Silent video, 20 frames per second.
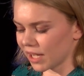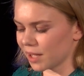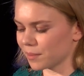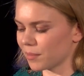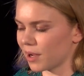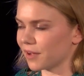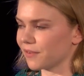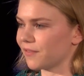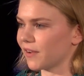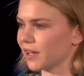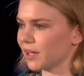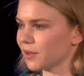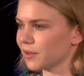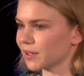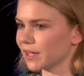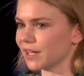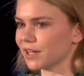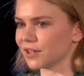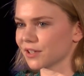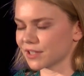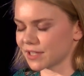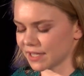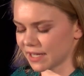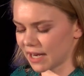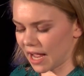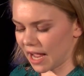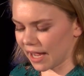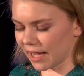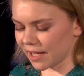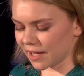and my fellow leaders
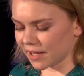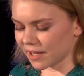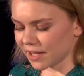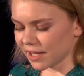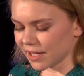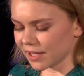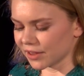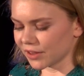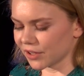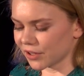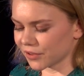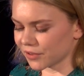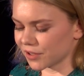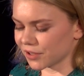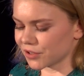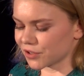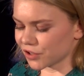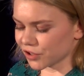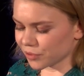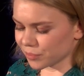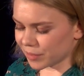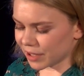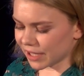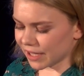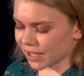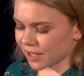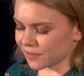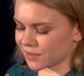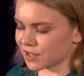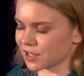and I learned the true
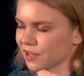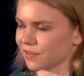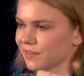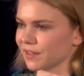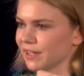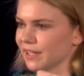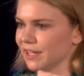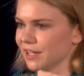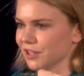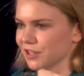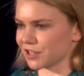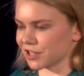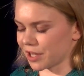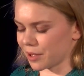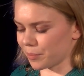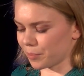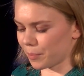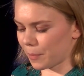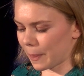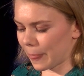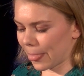meaning of servant leadership.